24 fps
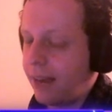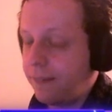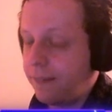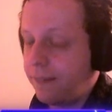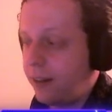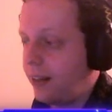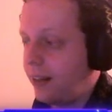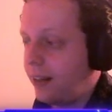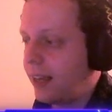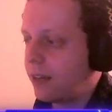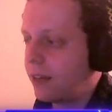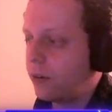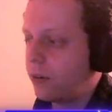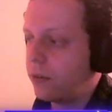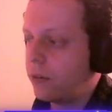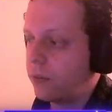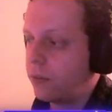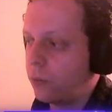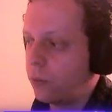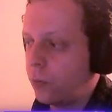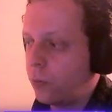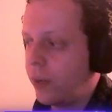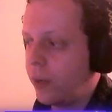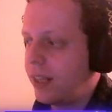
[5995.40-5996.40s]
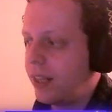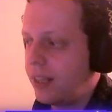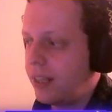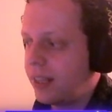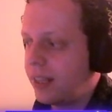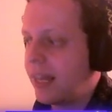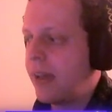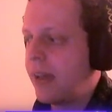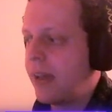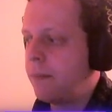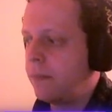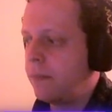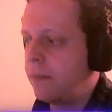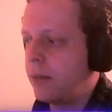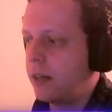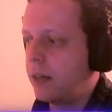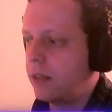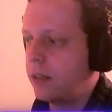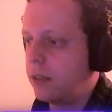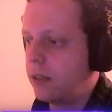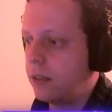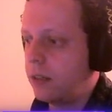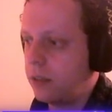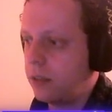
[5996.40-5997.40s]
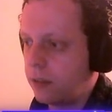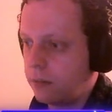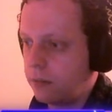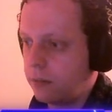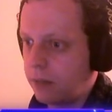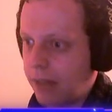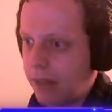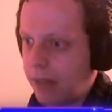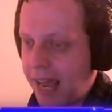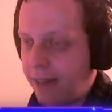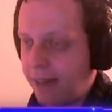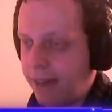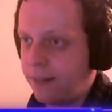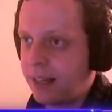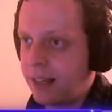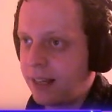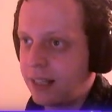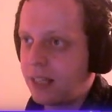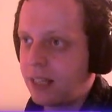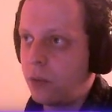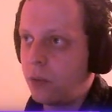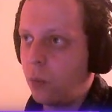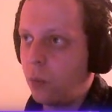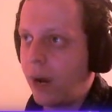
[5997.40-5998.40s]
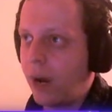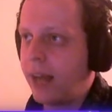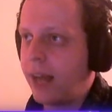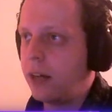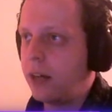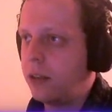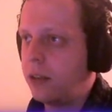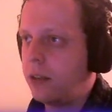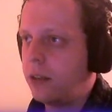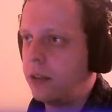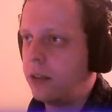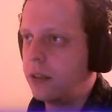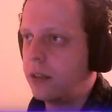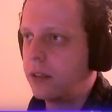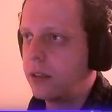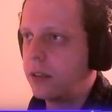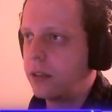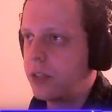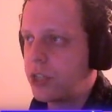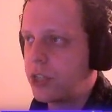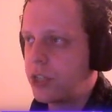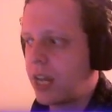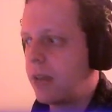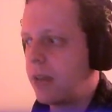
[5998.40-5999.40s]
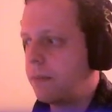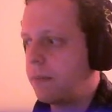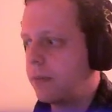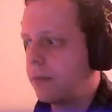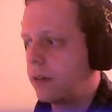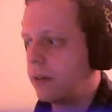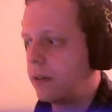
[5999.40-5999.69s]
like with them having the wild shape